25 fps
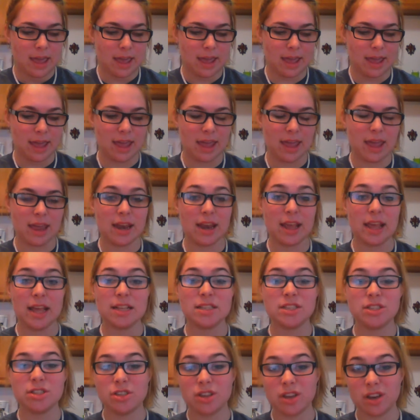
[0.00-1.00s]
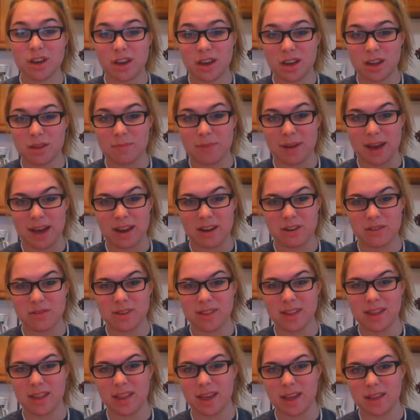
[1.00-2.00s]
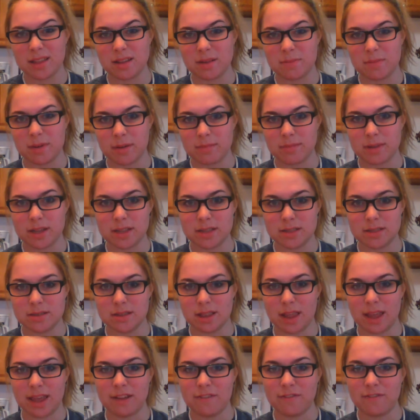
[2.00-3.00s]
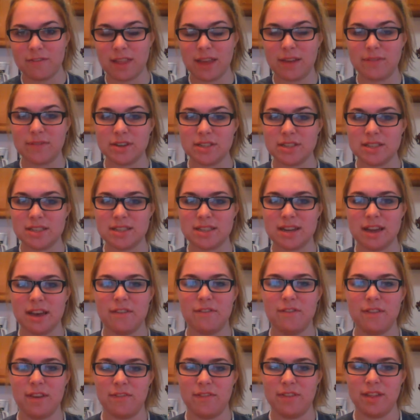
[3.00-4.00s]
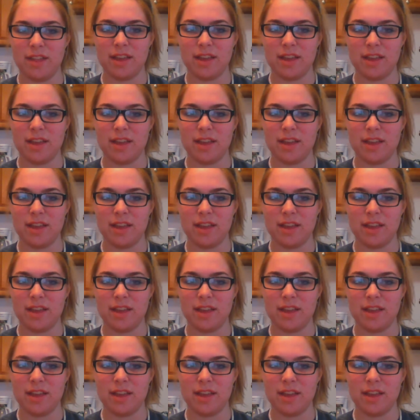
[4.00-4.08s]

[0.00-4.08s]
and it's good, but I don't really like their pumpkin like flavored stuff. I feel